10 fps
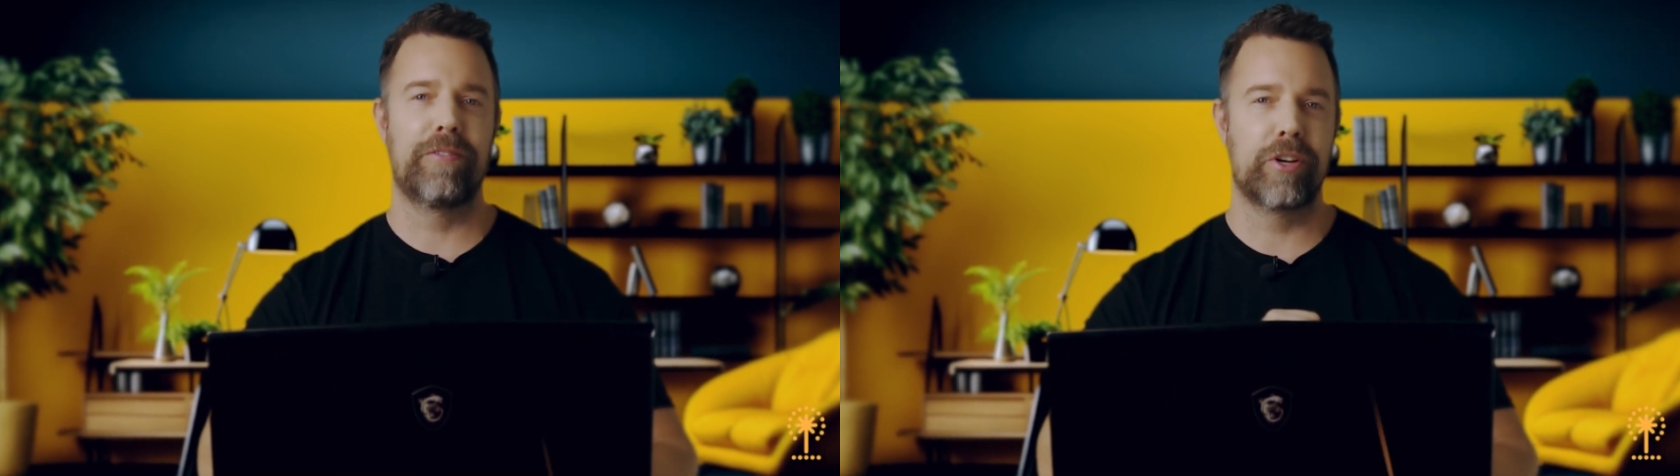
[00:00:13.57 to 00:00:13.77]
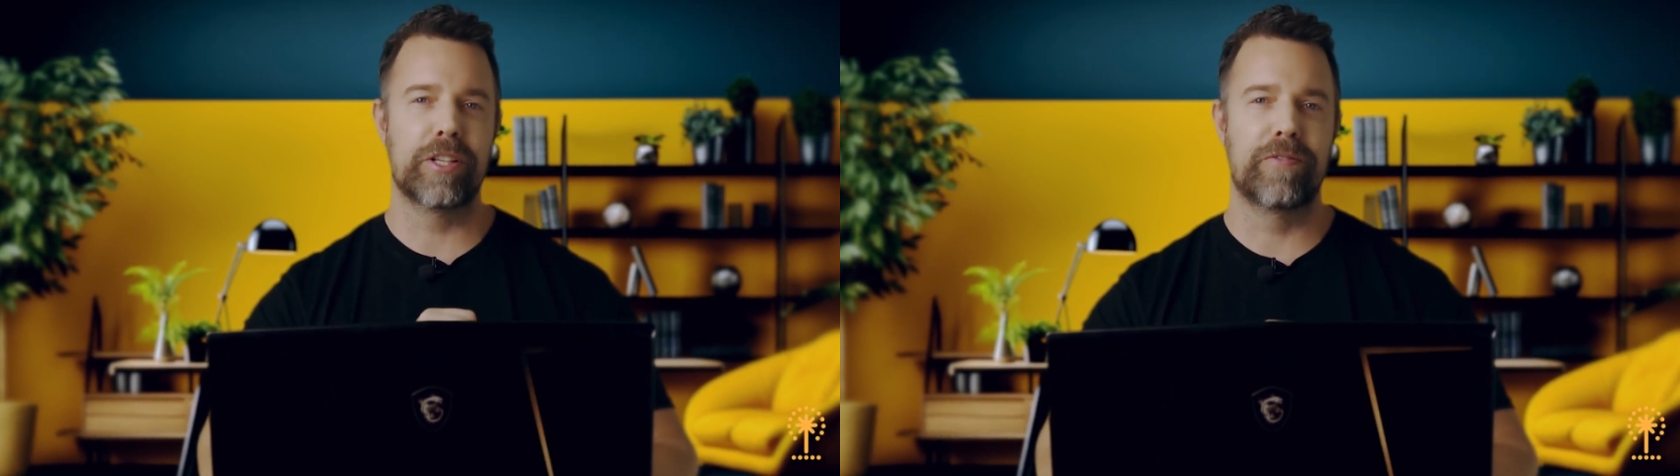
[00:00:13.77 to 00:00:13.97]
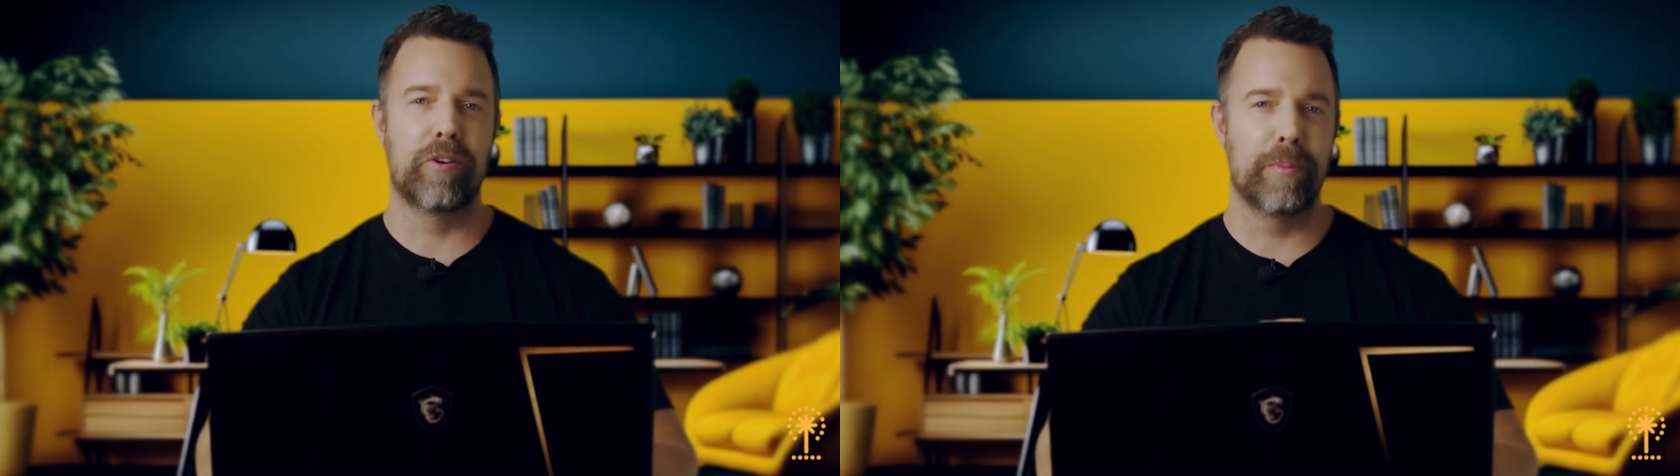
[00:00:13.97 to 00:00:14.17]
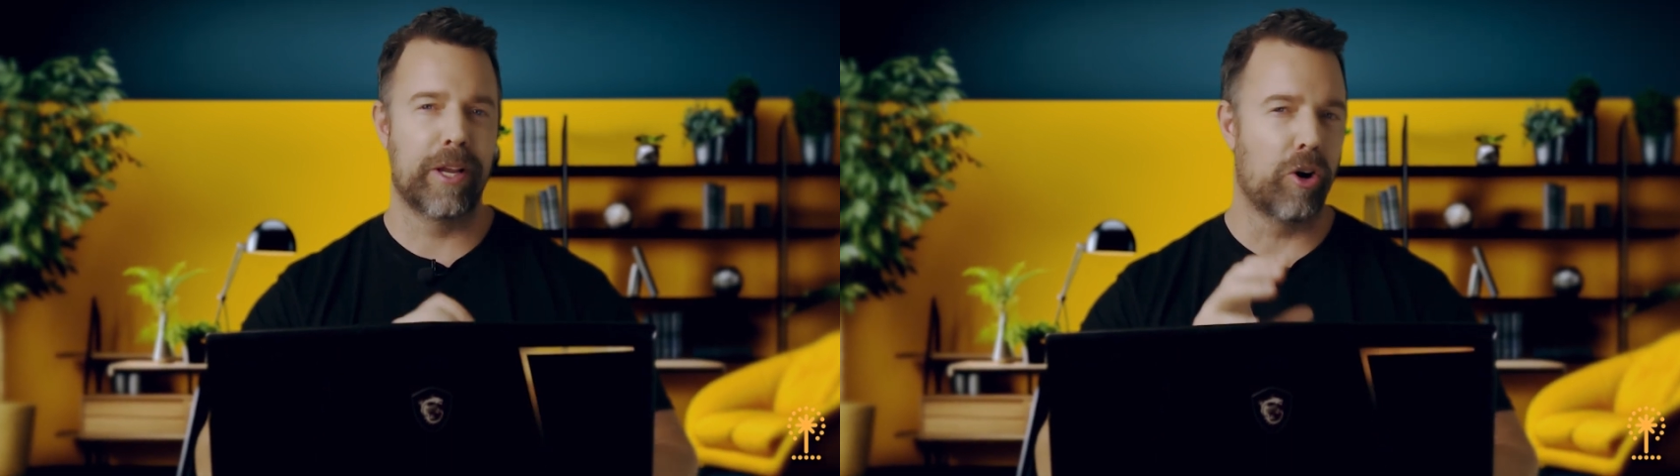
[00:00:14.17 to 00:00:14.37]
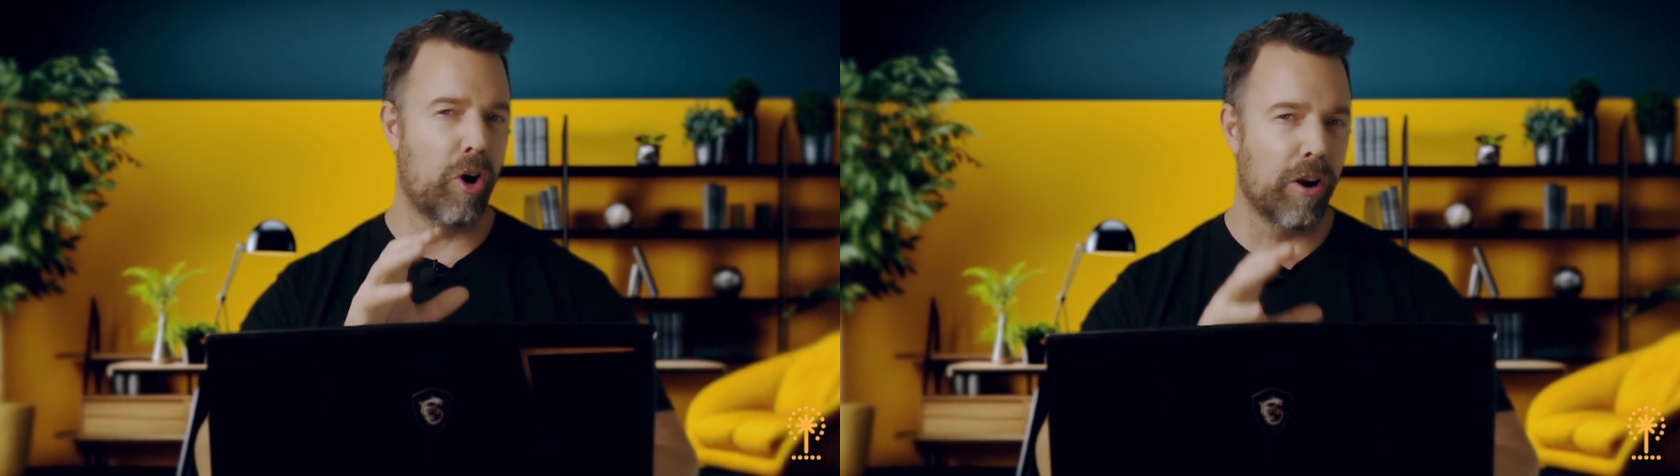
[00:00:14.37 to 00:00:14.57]
of
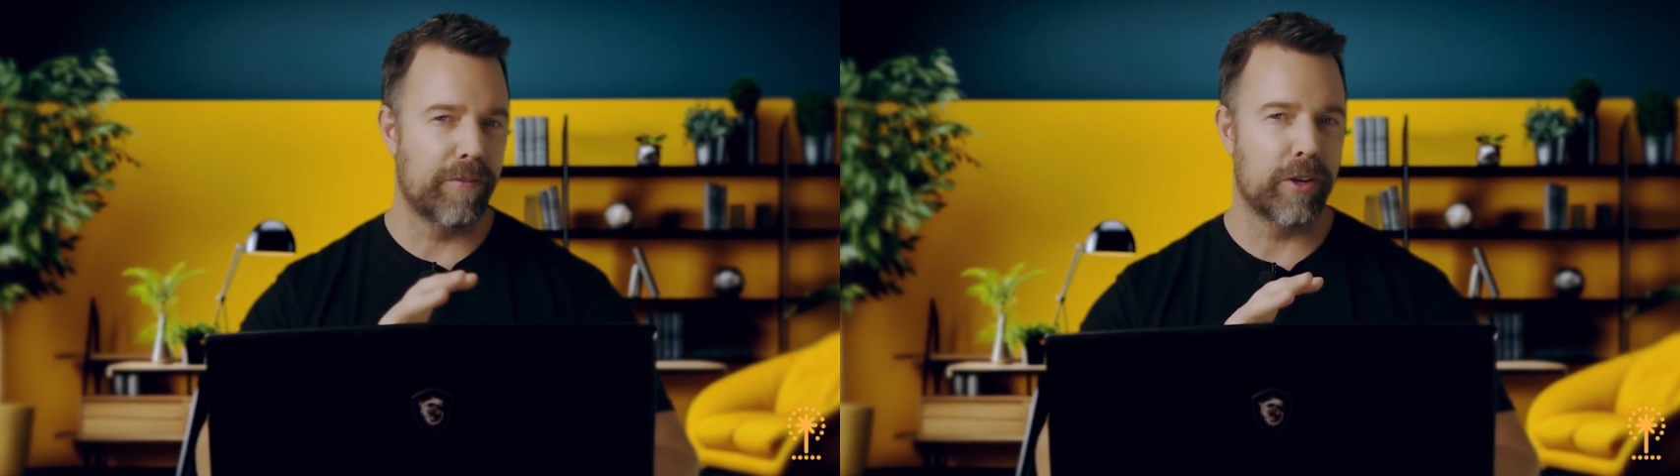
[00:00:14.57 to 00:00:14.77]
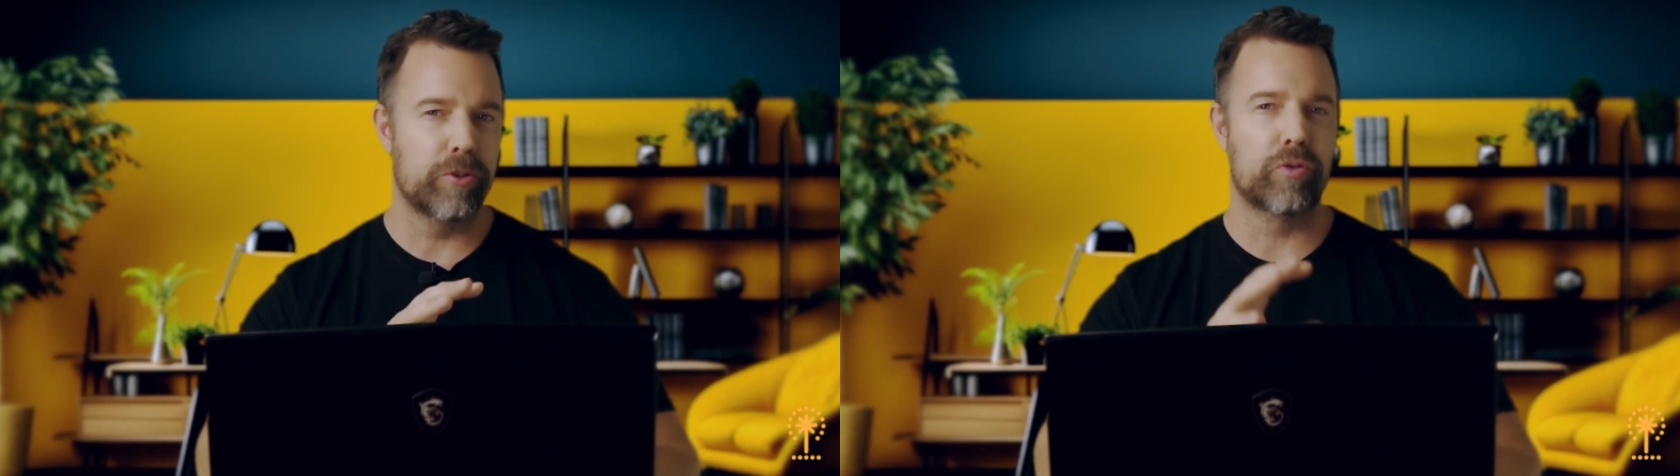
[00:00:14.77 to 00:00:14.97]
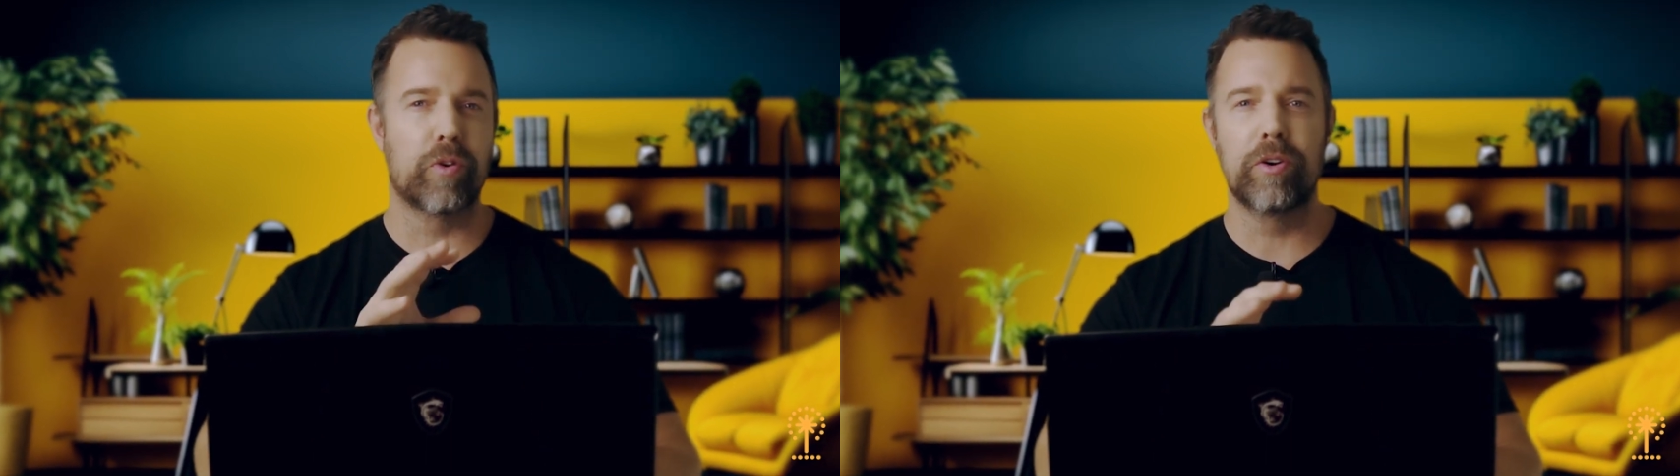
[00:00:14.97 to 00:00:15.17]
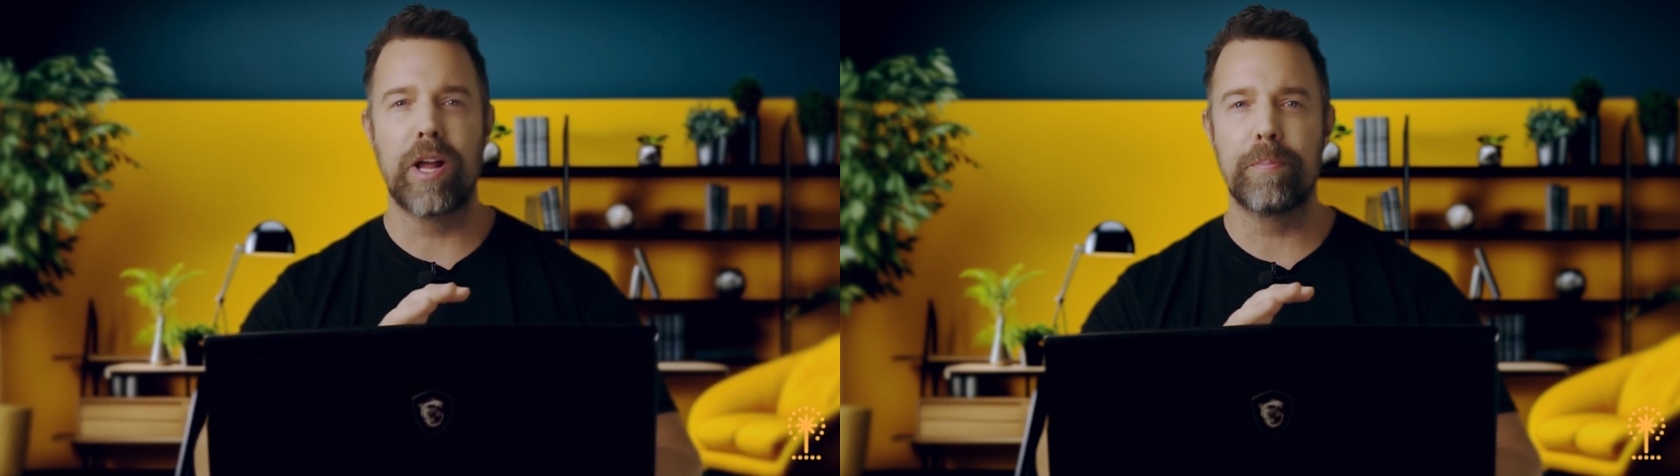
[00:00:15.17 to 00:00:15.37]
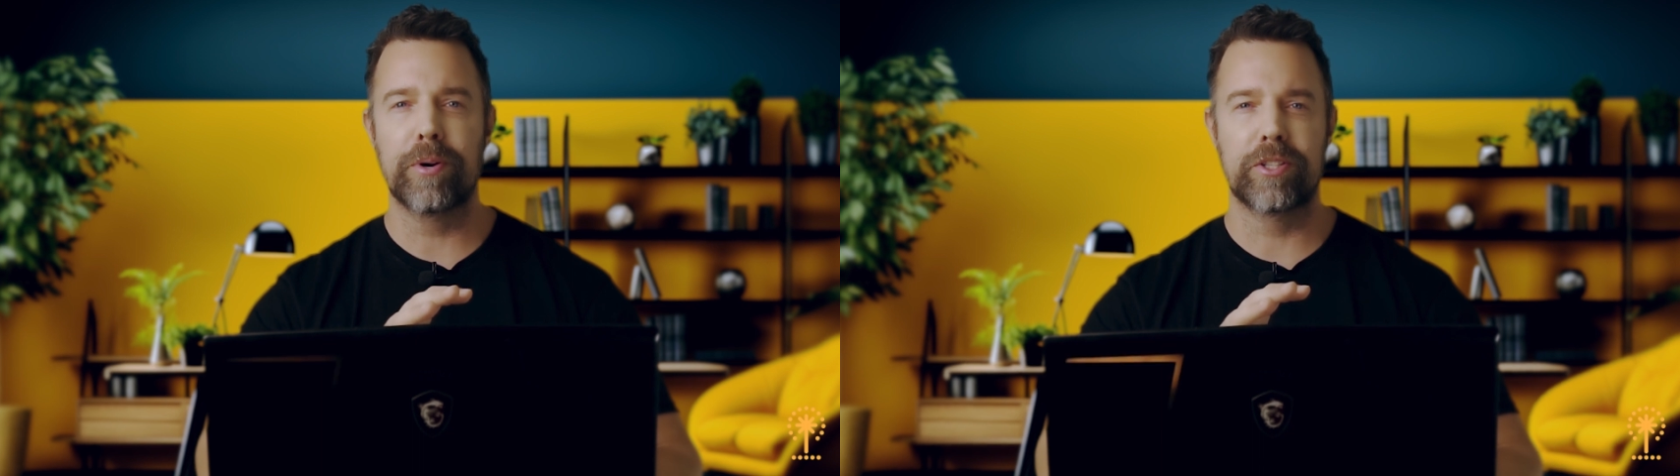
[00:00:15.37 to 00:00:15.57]
transforming all of those raw
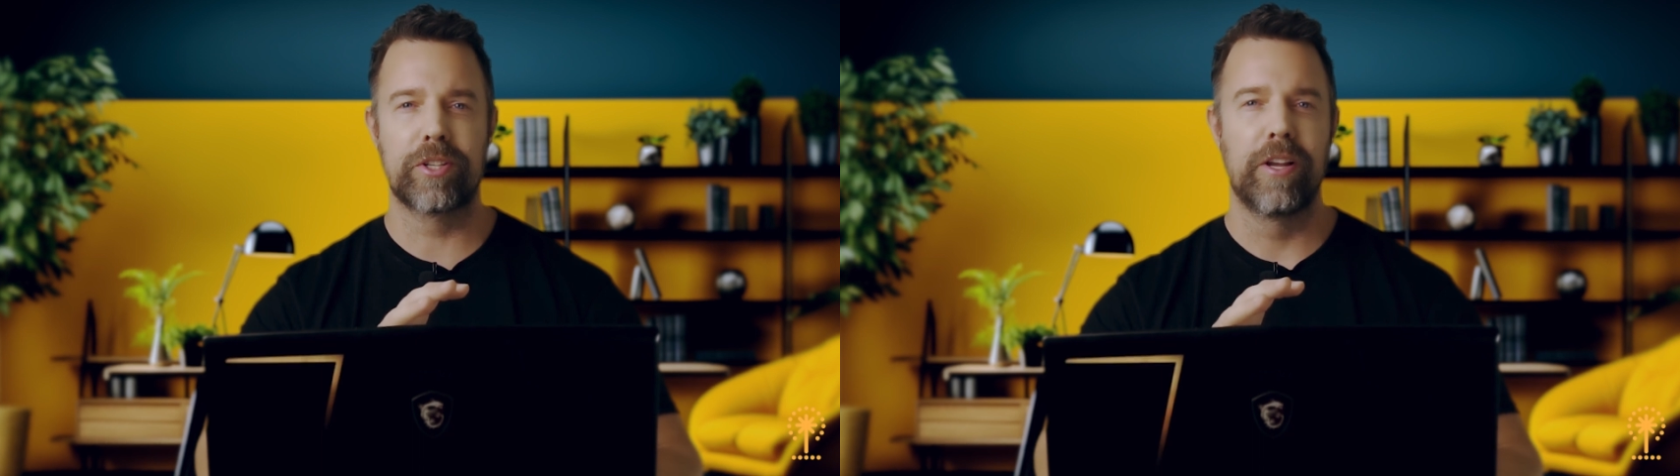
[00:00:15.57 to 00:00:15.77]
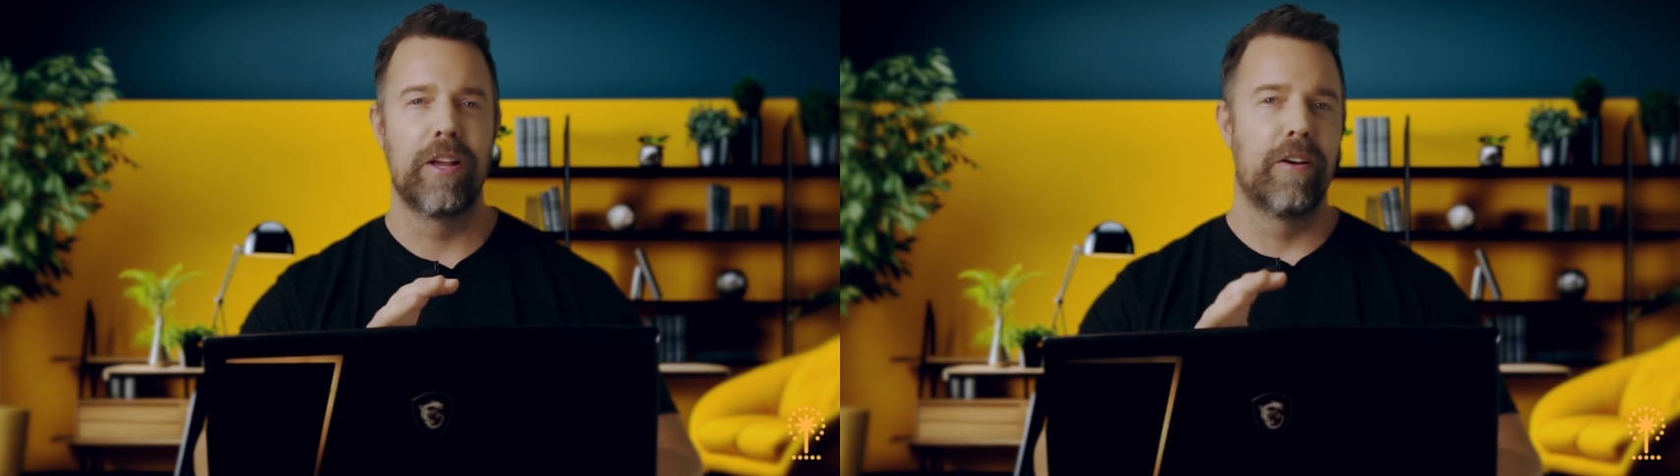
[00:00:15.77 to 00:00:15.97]
numbers